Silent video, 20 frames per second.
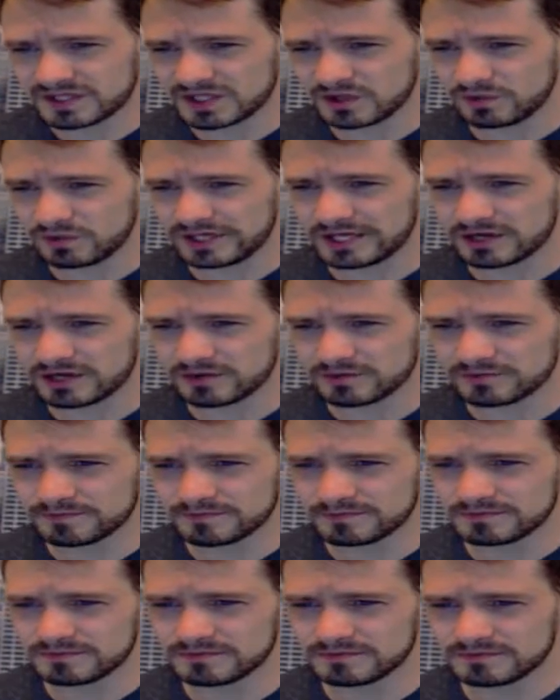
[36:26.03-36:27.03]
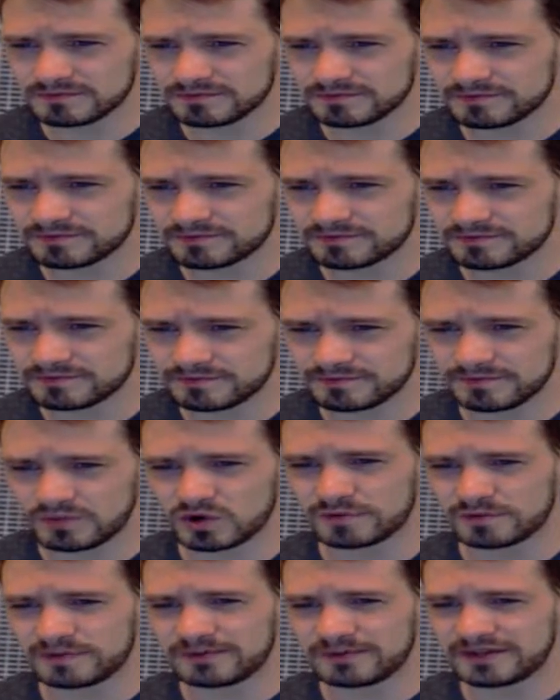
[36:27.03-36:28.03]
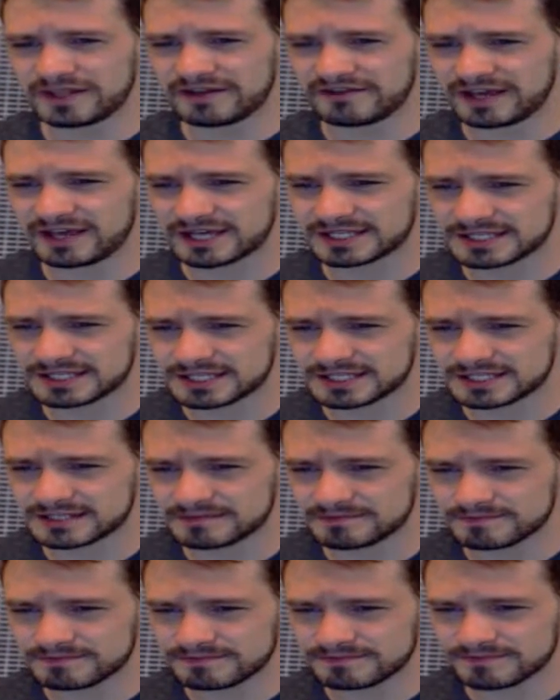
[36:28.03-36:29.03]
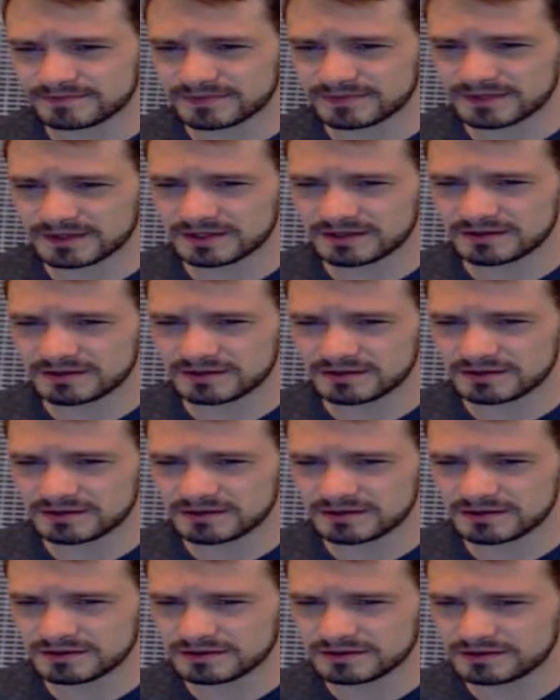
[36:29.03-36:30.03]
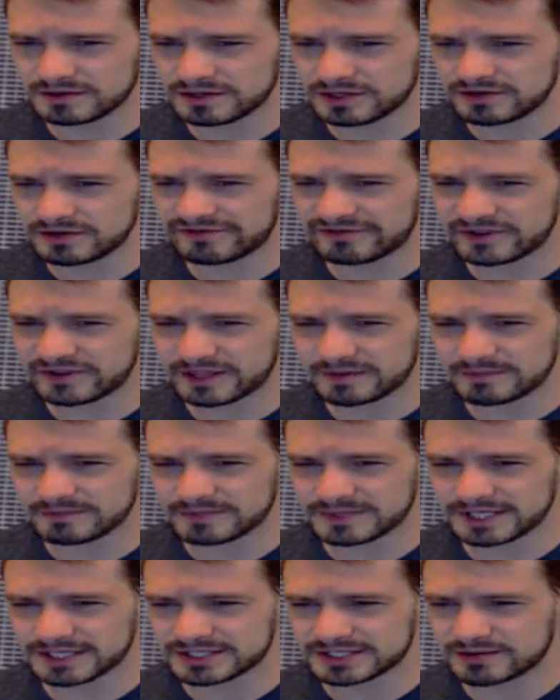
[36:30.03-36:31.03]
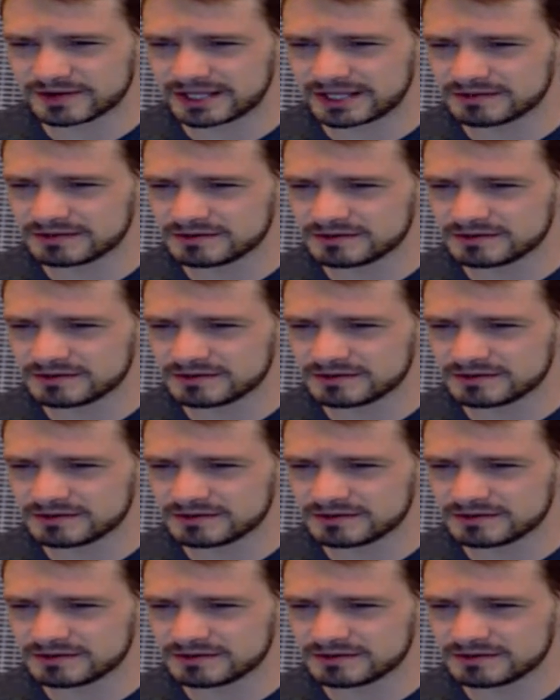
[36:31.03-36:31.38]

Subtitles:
We know. More people have access. Good for them. That's great.